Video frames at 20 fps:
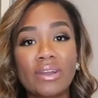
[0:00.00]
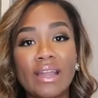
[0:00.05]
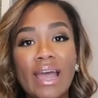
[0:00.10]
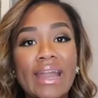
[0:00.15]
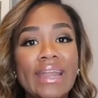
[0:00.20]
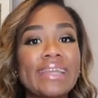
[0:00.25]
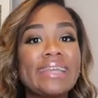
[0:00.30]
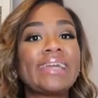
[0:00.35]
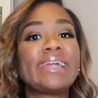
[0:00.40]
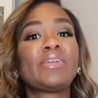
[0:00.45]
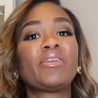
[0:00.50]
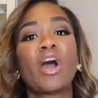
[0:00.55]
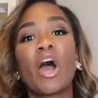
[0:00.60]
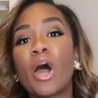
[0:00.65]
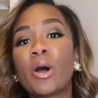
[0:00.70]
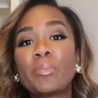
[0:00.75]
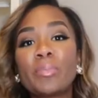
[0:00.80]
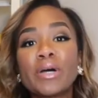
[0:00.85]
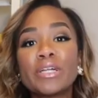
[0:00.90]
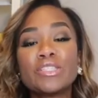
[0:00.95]
and I didn't get it
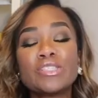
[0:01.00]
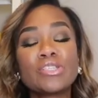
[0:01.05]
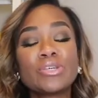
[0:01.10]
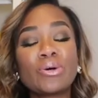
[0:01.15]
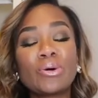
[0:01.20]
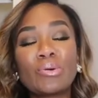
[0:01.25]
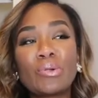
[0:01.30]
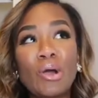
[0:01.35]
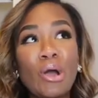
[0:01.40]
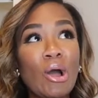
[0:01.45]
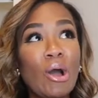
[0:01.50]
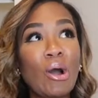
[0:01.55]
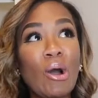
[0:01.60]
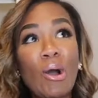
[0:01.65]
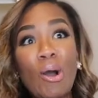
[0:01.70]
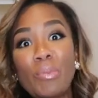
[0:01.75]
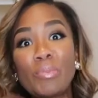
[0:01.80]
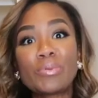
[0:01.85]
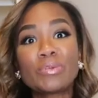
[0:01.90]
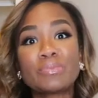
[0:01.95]
up until
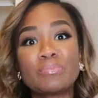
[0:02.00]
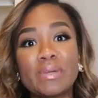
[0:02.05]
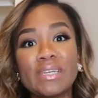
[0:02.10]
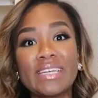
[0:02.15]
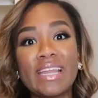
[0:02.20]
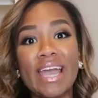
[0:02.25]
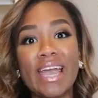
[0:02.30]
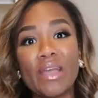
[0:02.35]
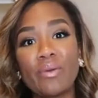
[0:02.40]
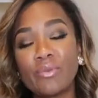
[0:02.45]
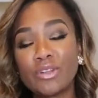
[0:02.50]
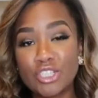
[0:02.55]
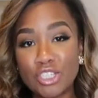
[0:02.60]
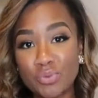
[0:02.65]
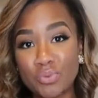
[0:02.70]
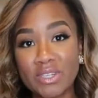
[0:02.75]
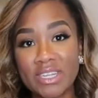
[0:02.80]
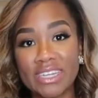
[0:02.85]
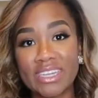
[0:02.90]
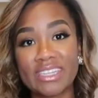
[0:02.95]
almost midnight, which
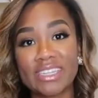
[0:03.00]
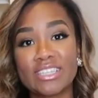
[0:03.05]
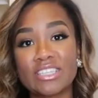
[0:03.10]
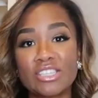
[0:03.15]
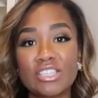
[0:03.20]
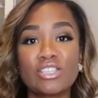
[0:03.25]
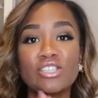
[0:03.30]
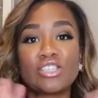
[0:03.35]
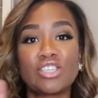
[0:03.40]
is ridiculous.